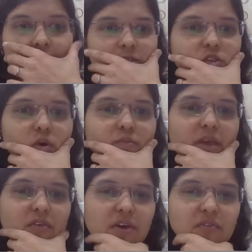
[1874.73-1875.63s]
So
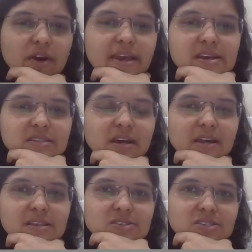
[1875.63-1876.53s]
if FIIs
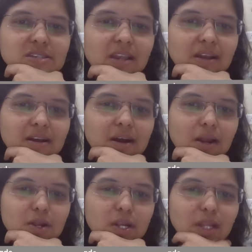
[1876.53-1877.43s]
are still
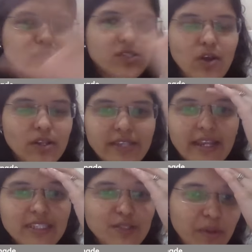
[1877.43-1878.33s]
continuously on a
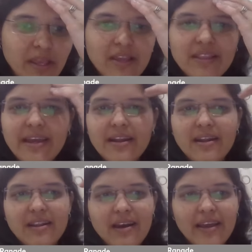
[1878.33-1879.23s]
selling spree, that
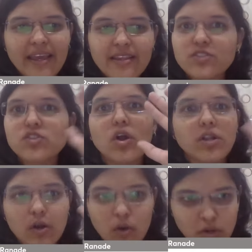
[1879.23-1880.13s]
again is
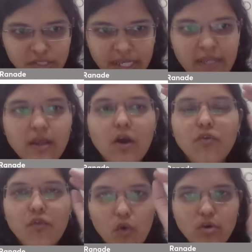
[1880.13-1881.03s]
not a good sign,
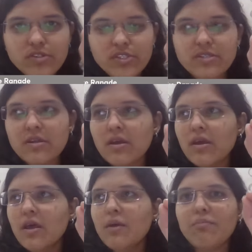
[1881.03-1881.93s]
of course,
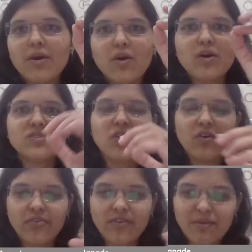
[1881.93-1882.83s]
because
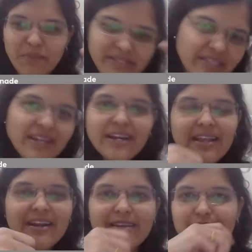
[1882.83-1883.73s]
of amazing
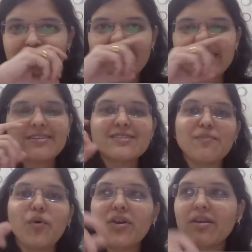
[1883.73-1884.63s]
retail individual investor
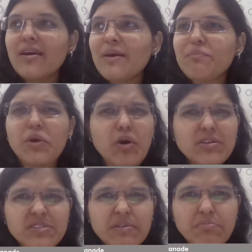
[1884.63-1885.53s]
support,
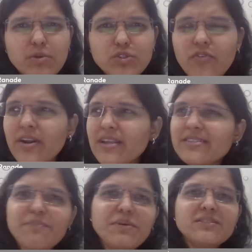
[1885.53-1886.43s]
because mutual fund
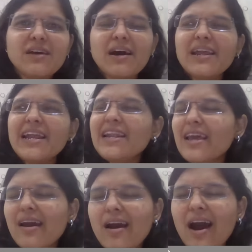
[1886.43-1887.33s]
SIPs are
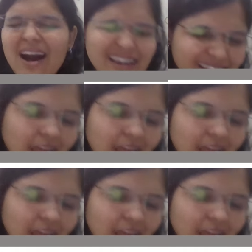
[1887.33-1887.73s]
hitting higher